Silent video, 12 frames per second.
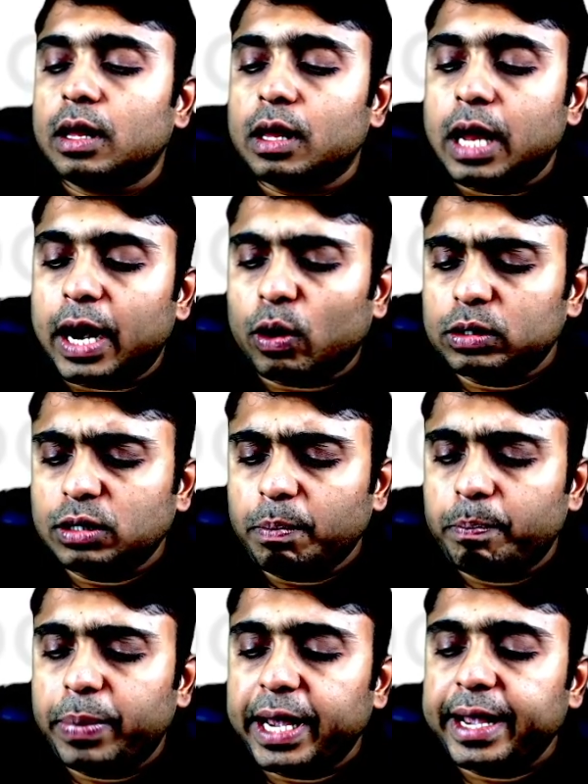And also
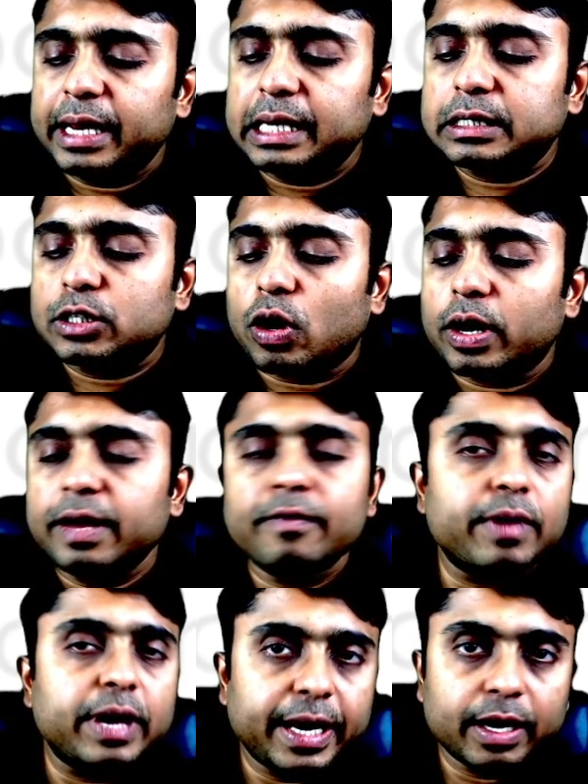pain is not a
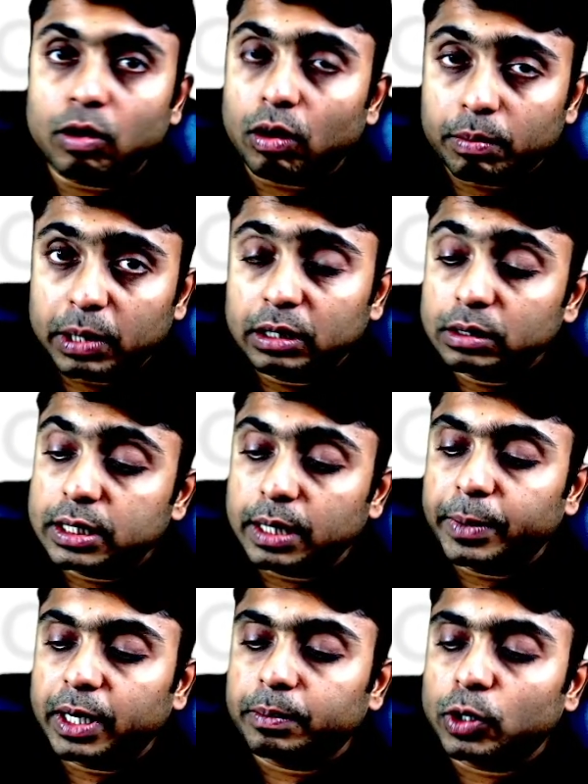very common
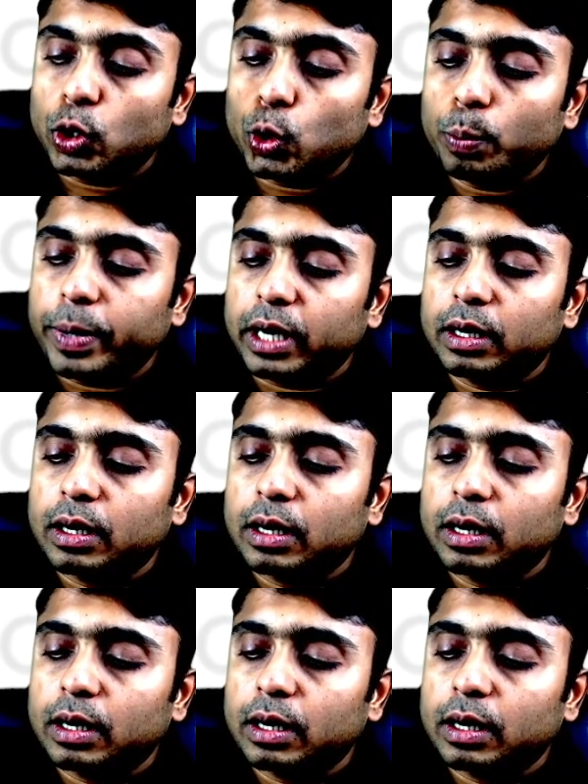symptom, no pain.